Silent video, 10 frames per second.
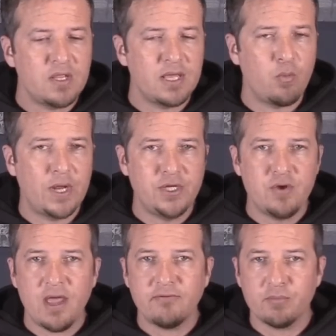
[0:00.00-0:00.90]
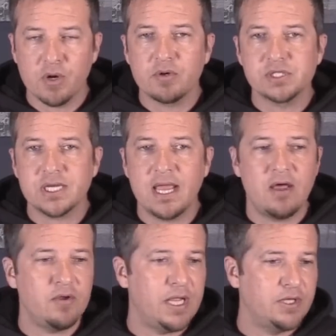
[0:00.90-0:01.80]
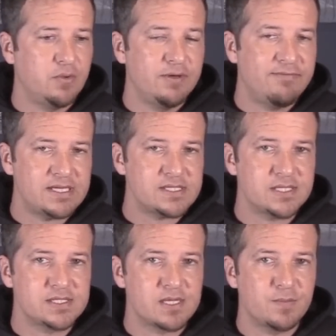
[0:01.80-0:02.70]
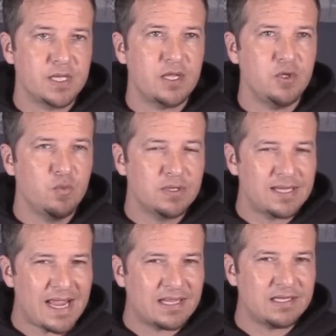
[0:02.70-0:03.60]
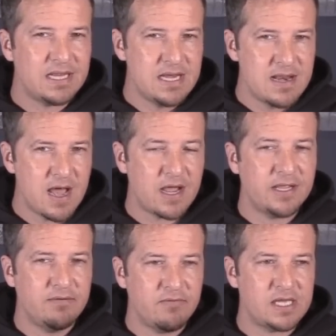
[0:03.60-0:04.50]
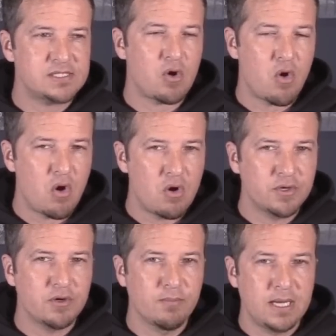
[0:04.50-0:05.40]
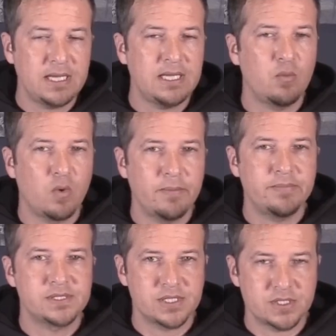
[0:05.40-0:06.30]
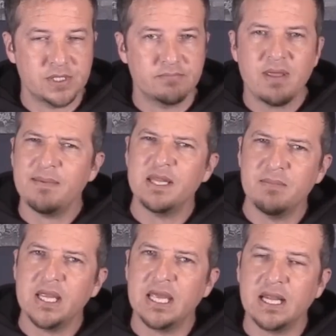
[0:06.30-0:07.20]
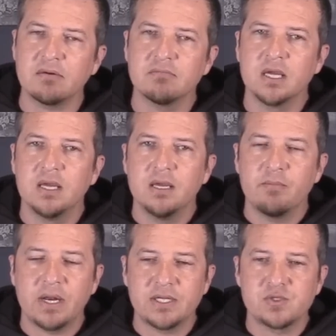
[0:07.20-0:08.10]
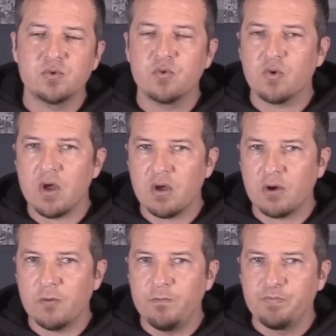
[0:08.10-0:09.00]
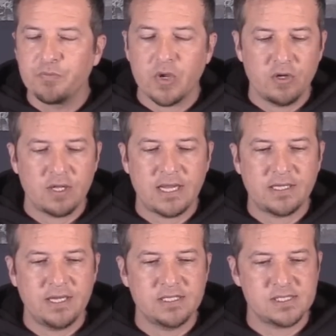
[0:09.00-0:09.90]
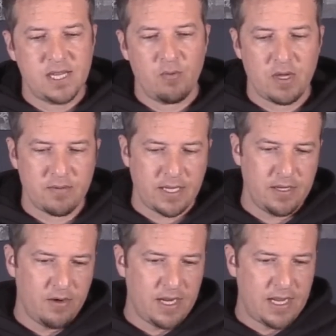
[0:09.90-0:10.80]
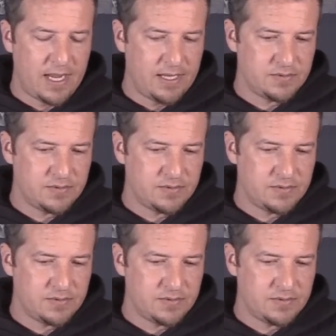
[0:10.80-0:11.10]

that when you have your brokerage account and you invest in something that you will likely not invest all your money in one position maybe in the beginning but as you grow, you're likely going to say, well, you know, I,